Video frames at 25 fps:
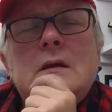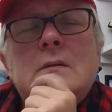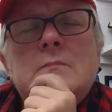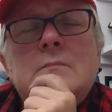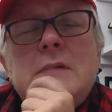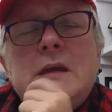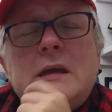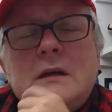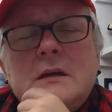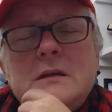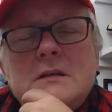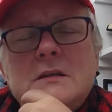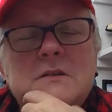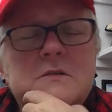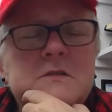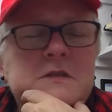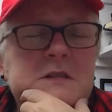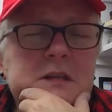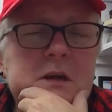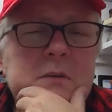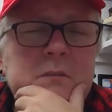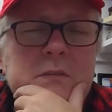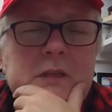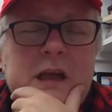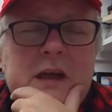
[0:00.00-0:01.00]
because of
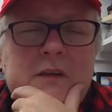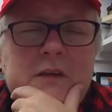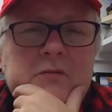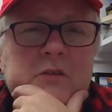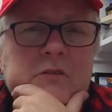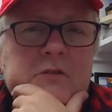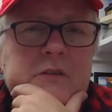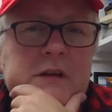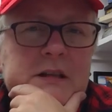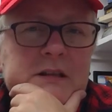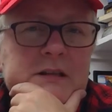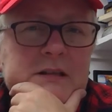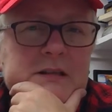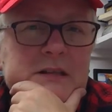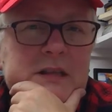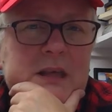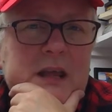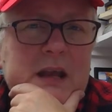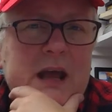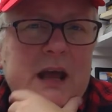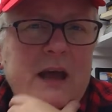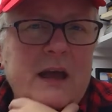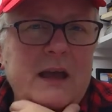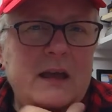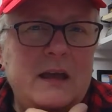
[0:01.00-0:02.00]
some life events
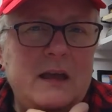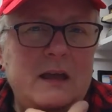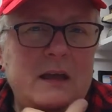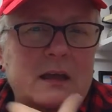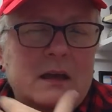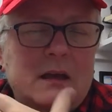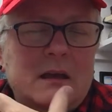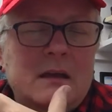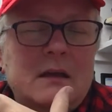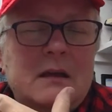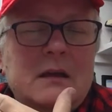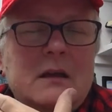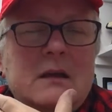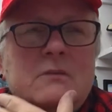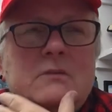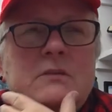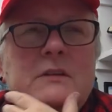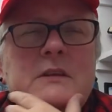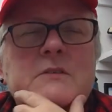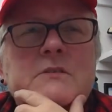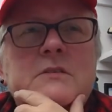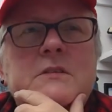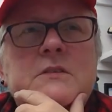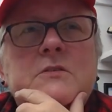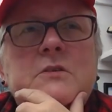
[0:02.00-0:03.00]
that I have
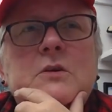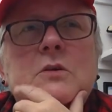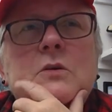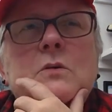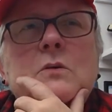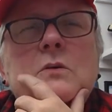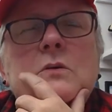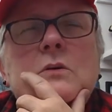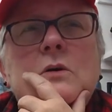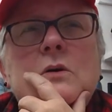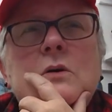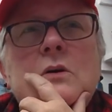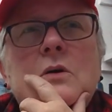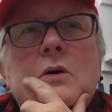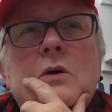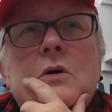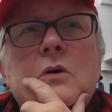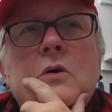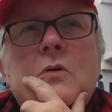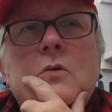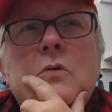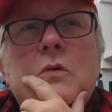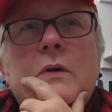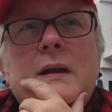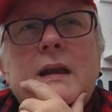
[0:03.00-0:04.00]
lived through,
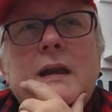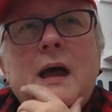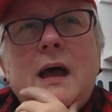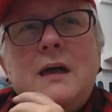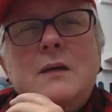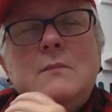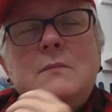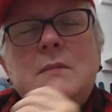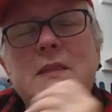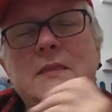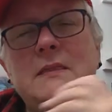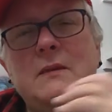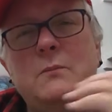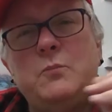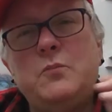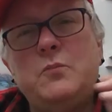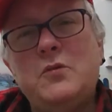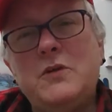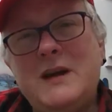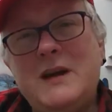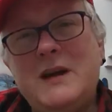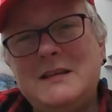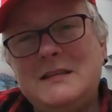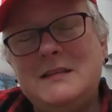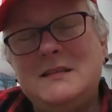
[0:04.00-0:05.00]
when I am in the
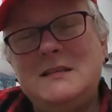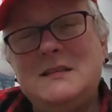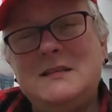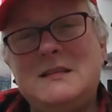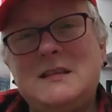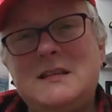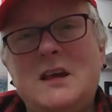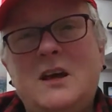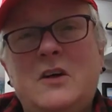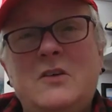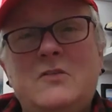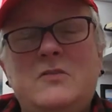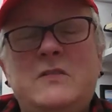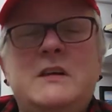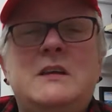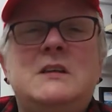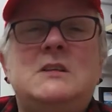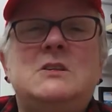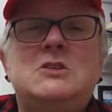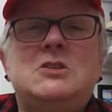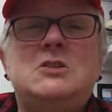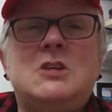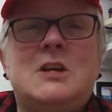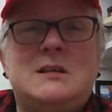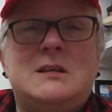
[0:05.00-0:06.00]
presence of
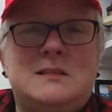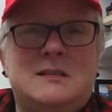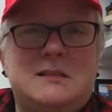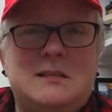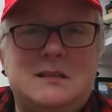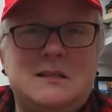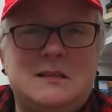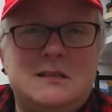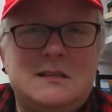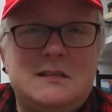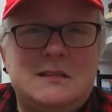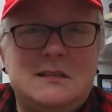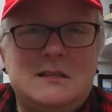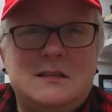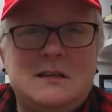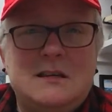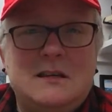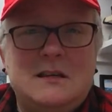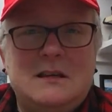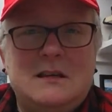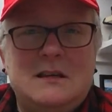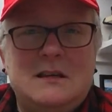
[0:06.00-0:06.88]
injustice,